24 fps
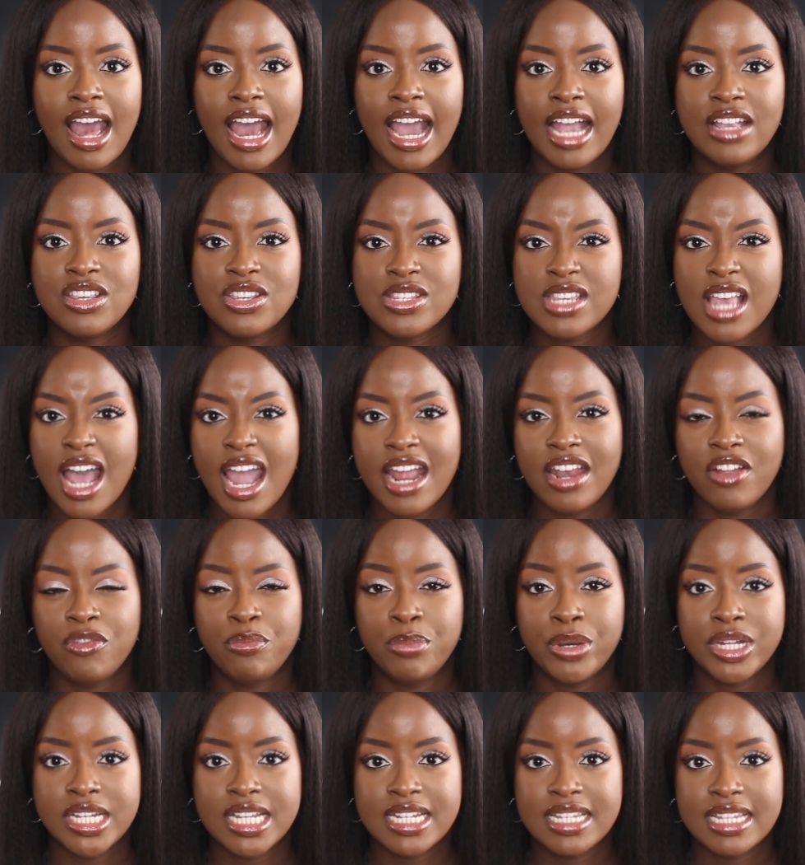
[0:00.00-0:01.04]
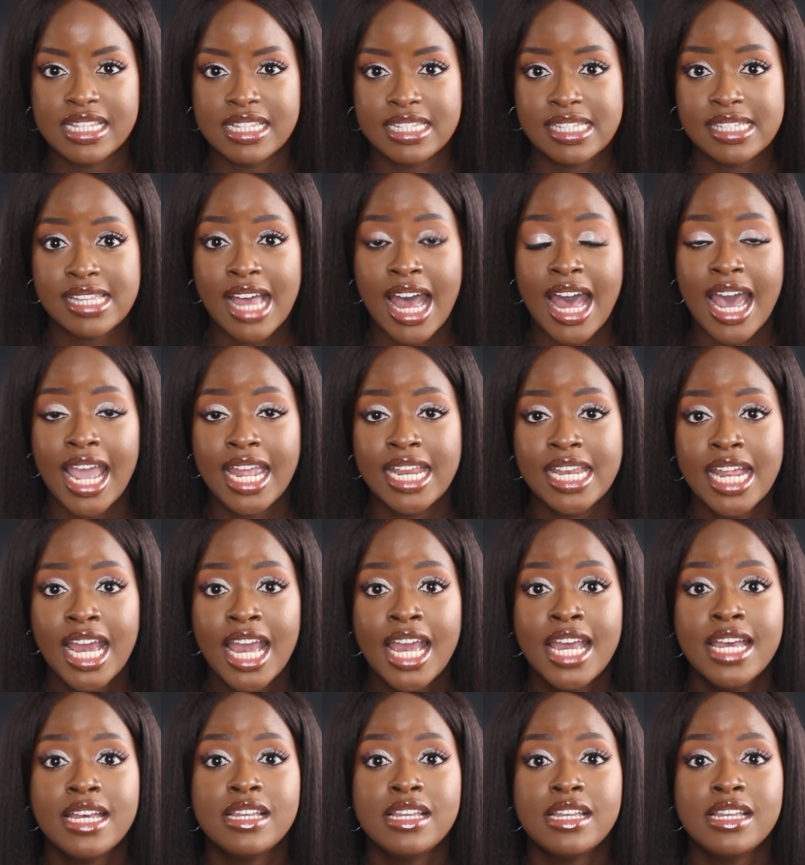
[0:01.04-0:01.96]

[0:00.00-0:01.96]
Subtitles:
I just kind of put it to the side.